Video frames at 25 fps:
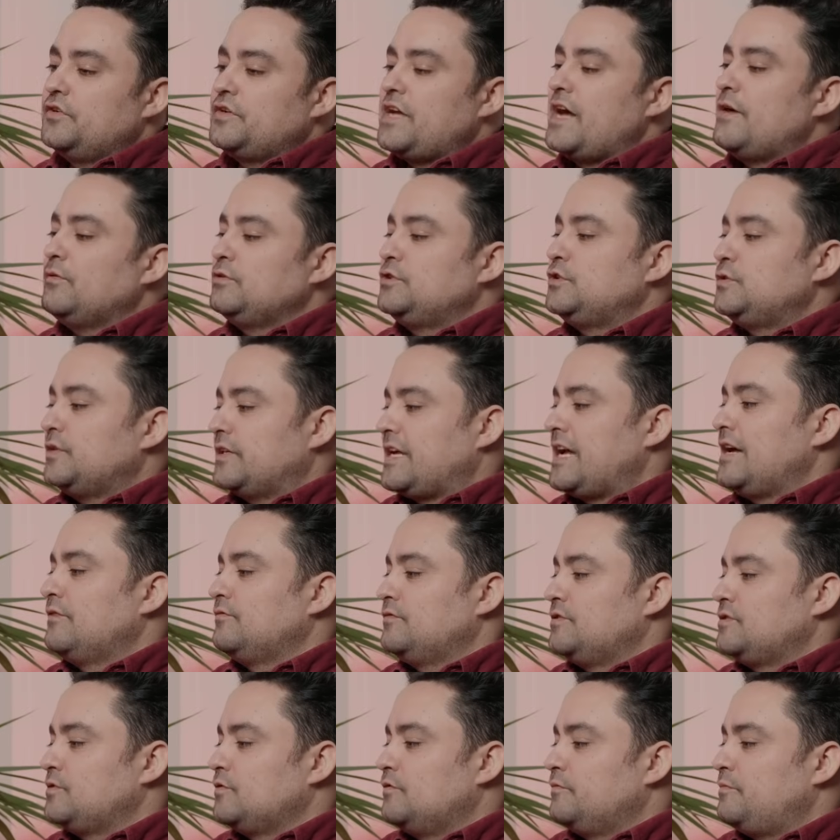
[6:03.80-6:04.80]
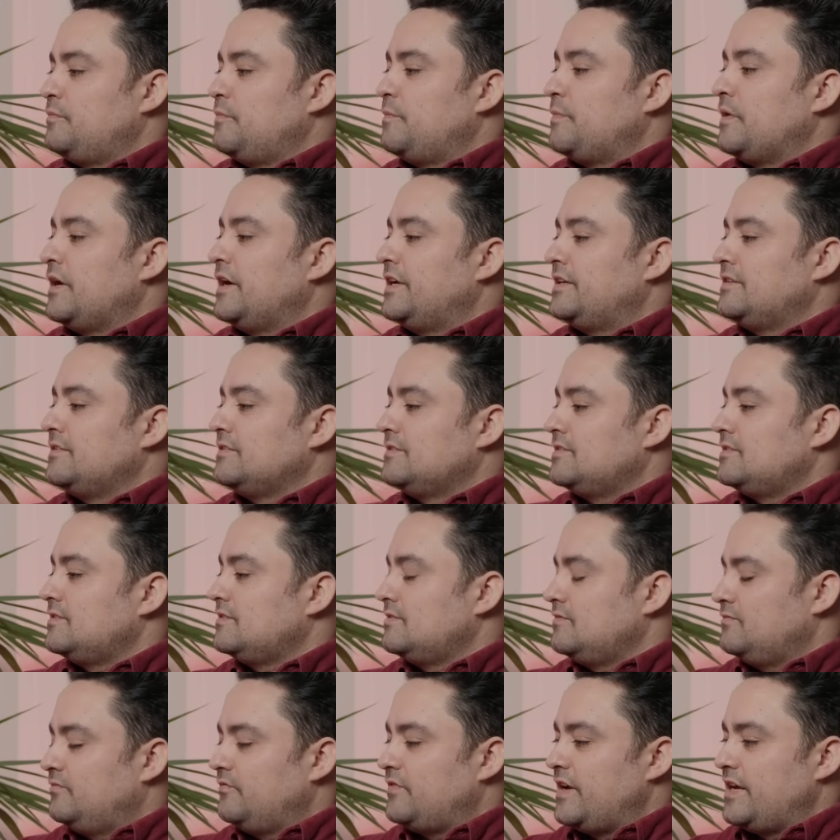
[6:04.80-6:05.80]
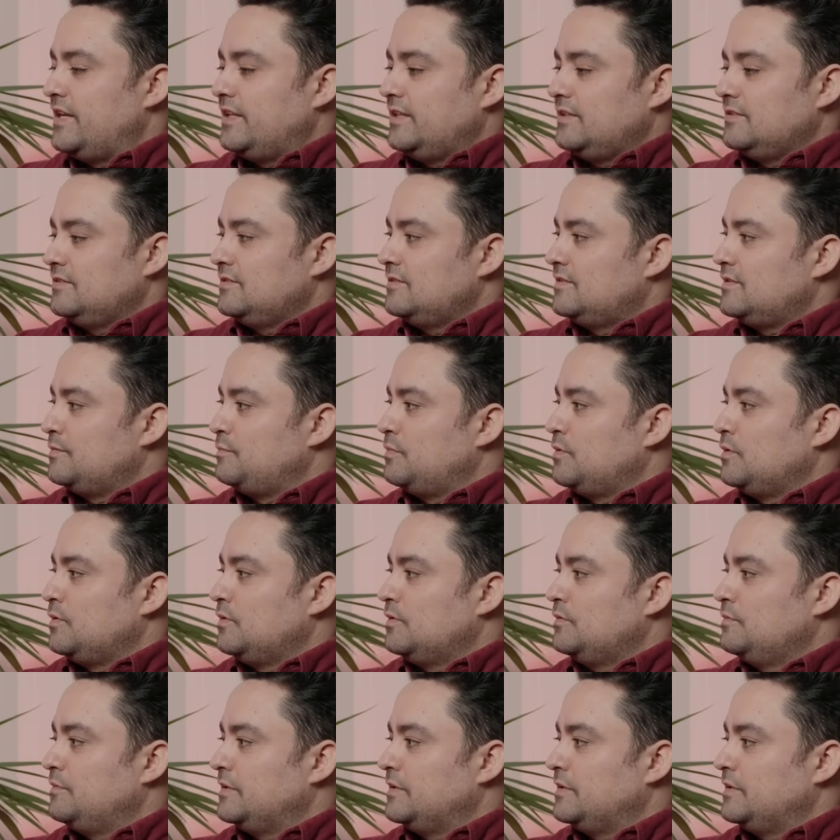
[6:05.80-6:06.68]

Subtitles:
Luke, how would you account for sort of Biden's failing support?